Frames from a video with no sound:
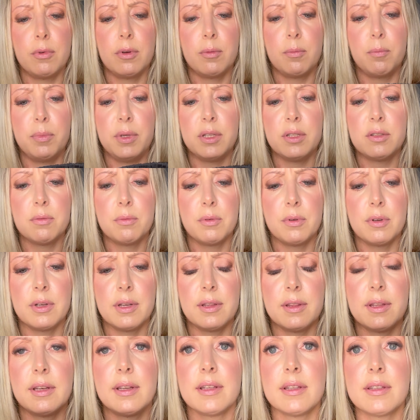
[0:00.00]
a bit
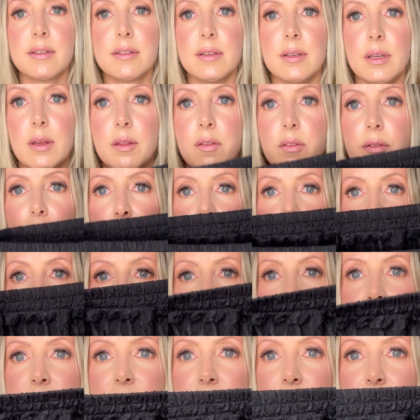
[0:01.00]
worried that it's see-through,
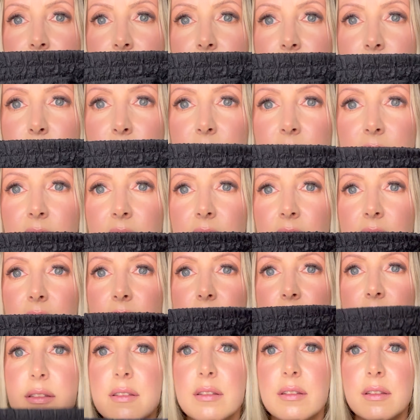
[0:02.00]
but but yeah,
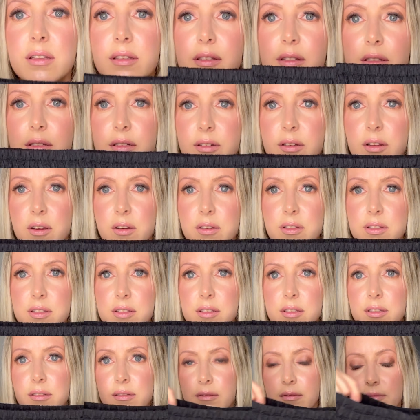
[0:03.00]
it's it's not.
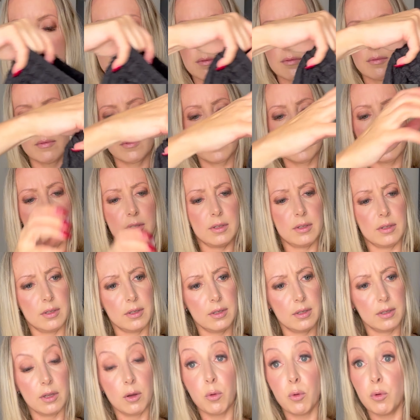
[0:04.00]

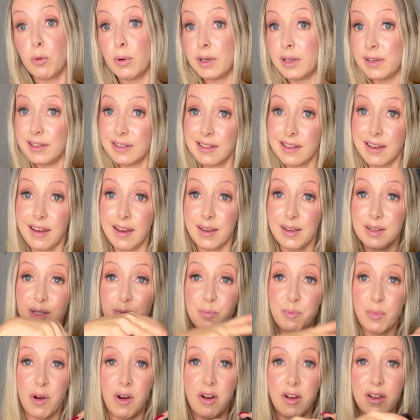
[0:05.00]
Uh, oh, and it has
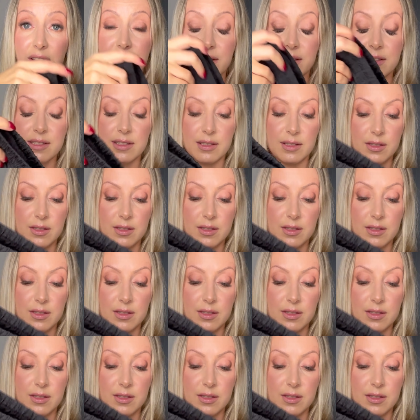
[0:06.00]
pockets